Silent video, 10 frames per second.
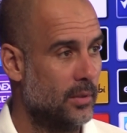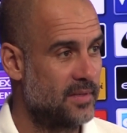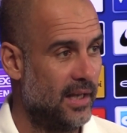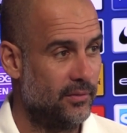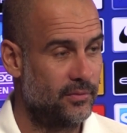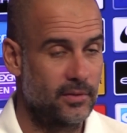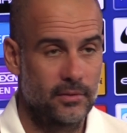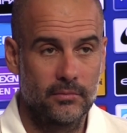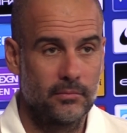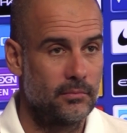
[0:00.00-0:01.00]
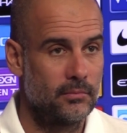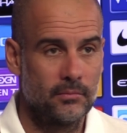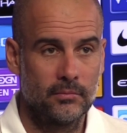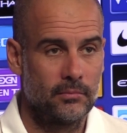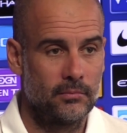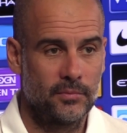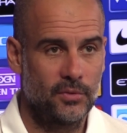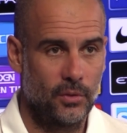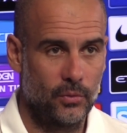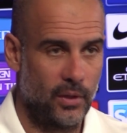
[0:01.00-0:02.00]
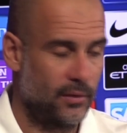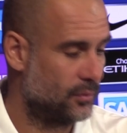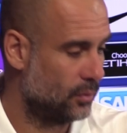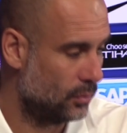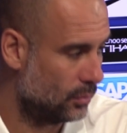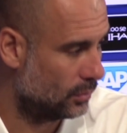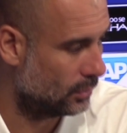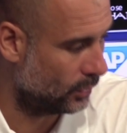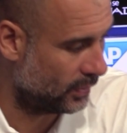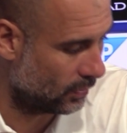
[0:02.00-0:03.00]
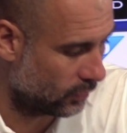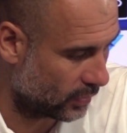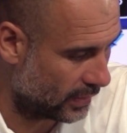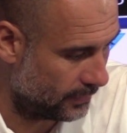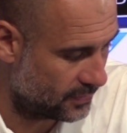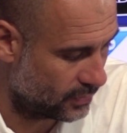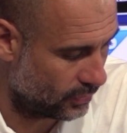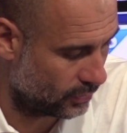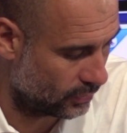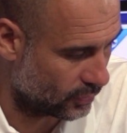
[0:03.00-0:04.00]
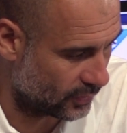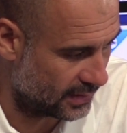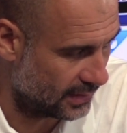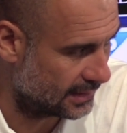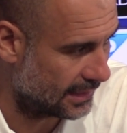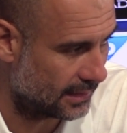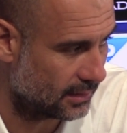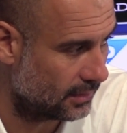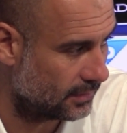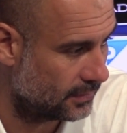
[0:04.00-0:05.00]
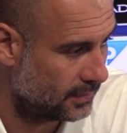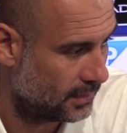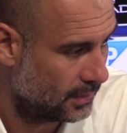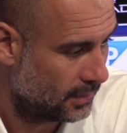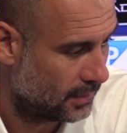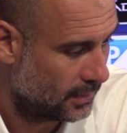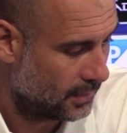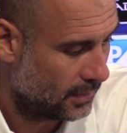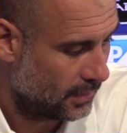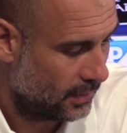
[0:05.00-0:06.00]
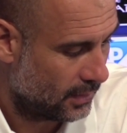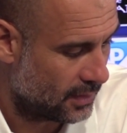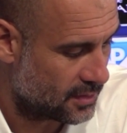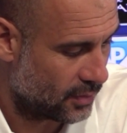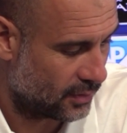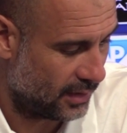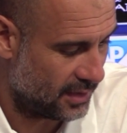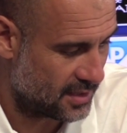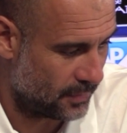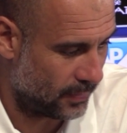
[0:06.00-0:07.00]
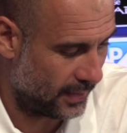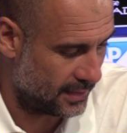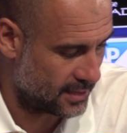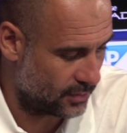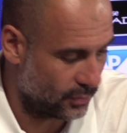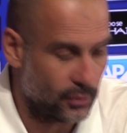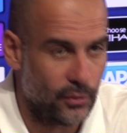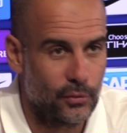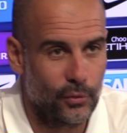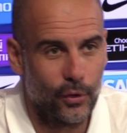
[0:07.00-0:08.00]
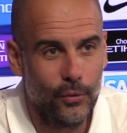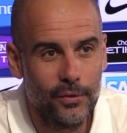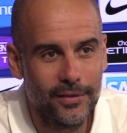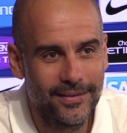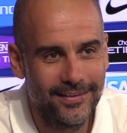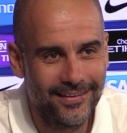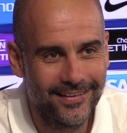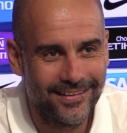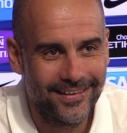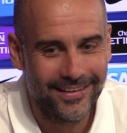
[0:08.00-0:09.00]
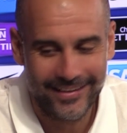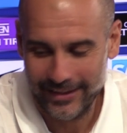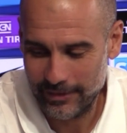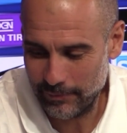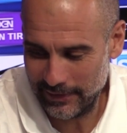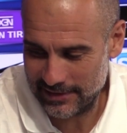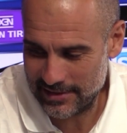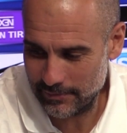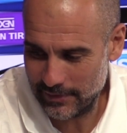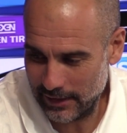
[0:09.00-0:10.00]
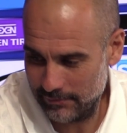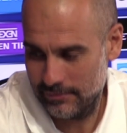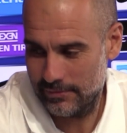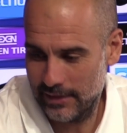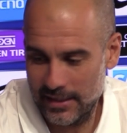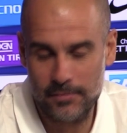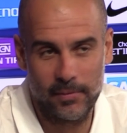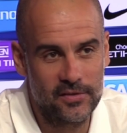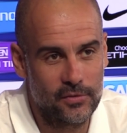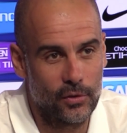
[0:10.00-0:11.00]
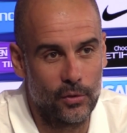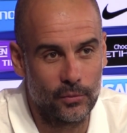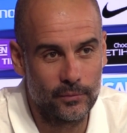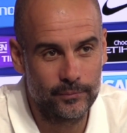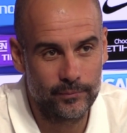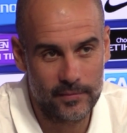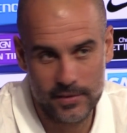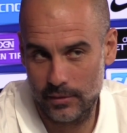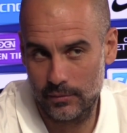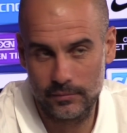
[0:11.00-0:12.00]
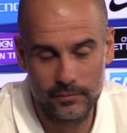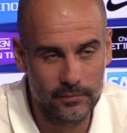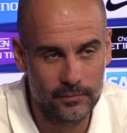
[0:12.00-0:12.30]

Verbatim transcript: games left, so we have to win all 4 games to retain the title. It's not the easy place to go. But at the same time, nice place to go. So